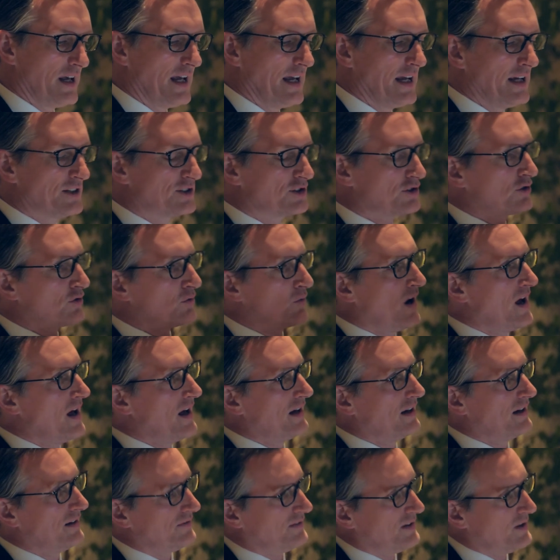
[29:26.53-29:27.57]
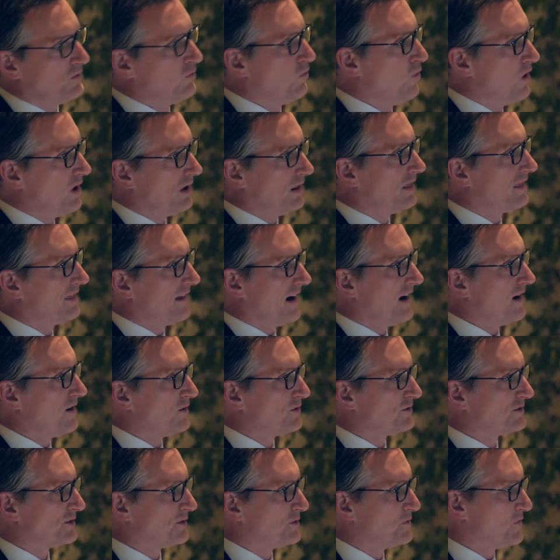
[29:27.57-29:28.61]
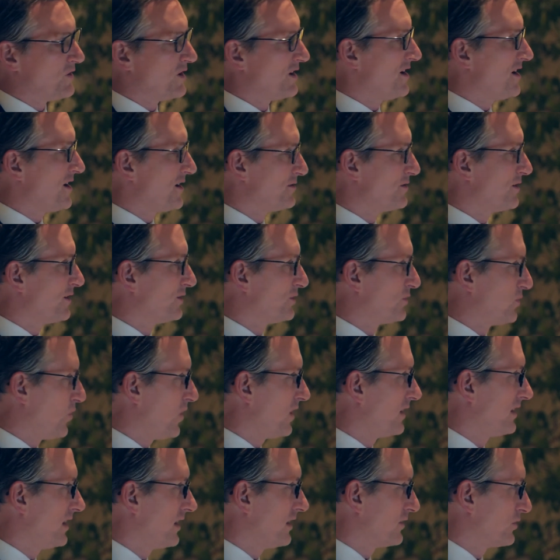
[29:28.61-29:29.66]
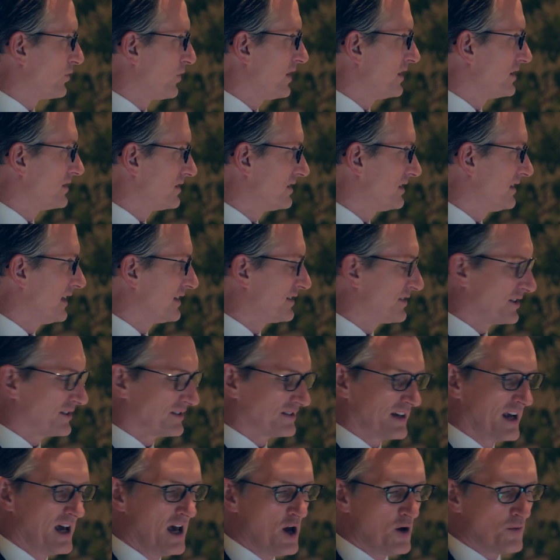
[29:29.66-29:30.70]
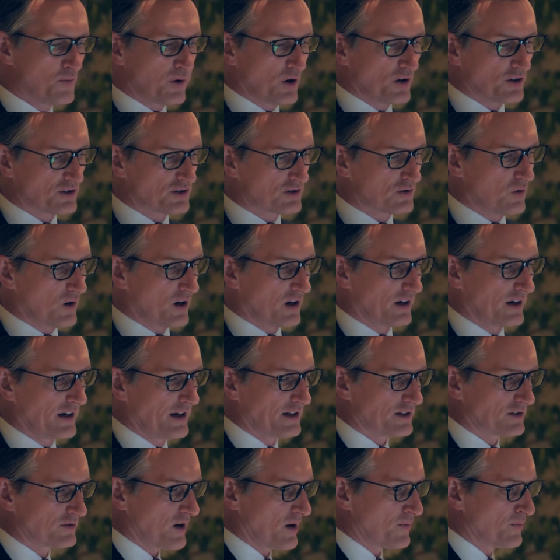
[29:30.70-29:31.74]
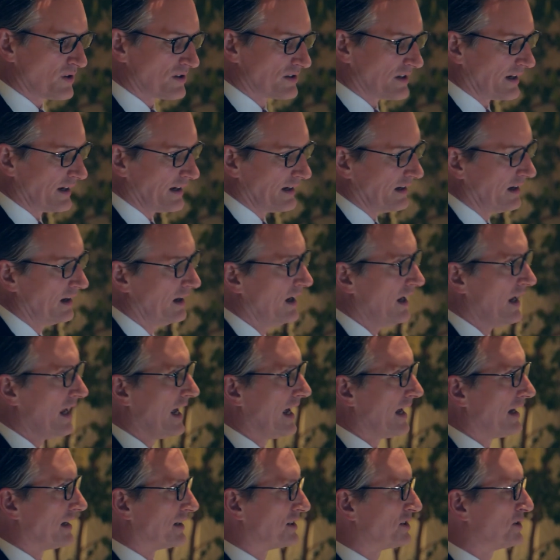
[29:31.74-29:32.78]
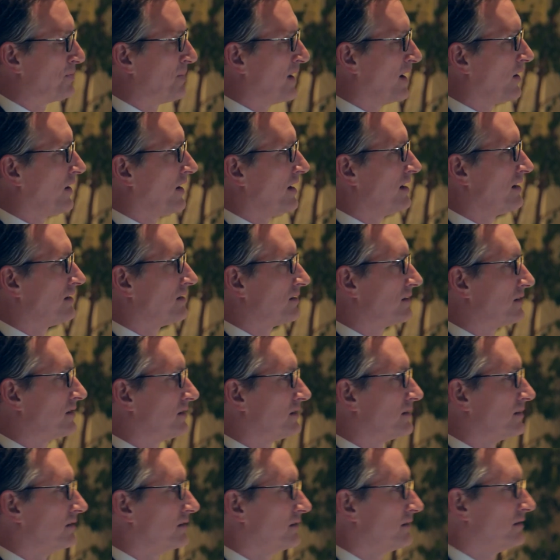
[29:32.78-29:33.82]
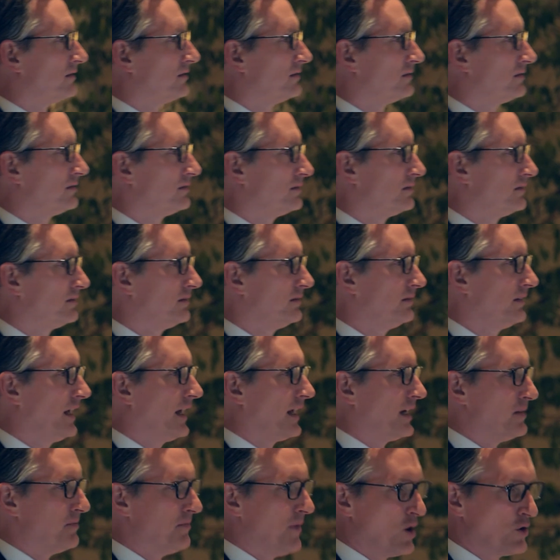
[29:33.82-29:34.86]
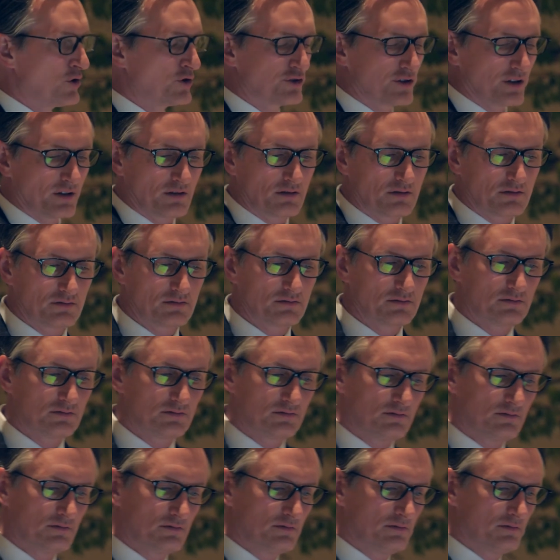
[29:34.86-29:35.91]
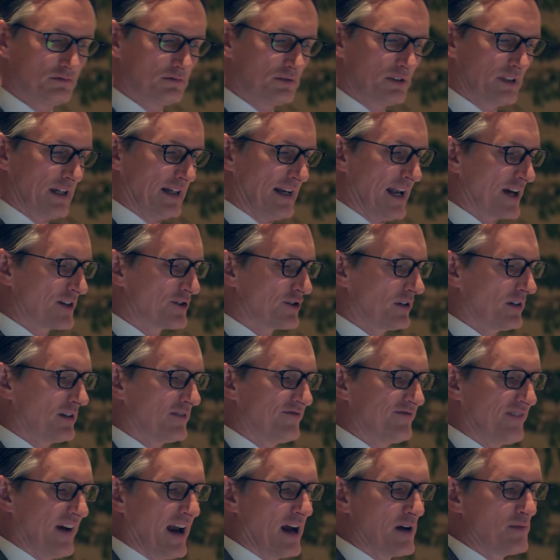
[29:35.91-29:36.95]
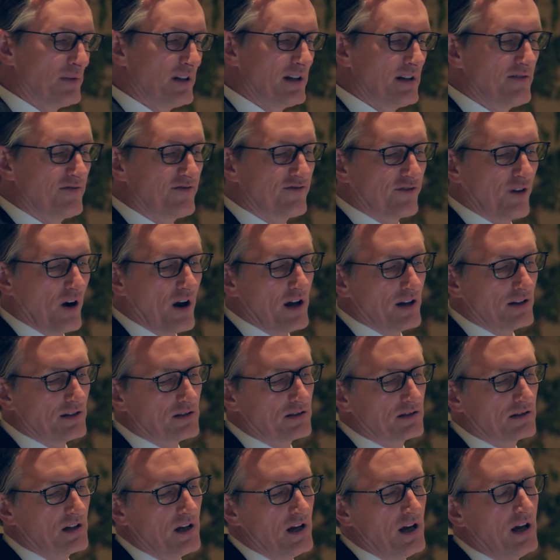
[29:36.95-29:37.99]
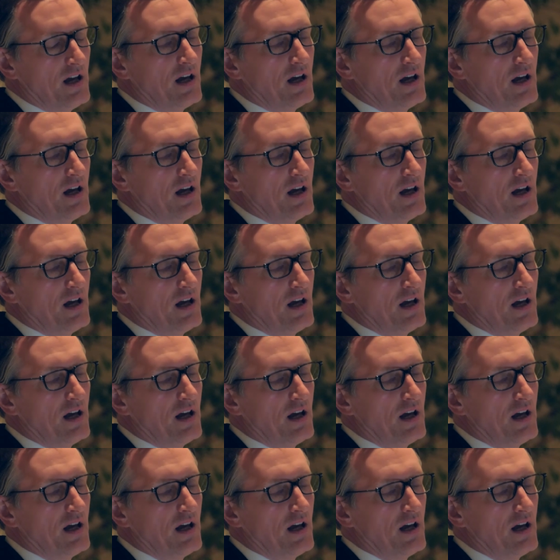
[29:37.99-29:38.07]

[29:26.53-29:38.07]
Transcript: Each thread of the 1,123 stitches per square inch representing an experience, an emotion, connection to family, friends,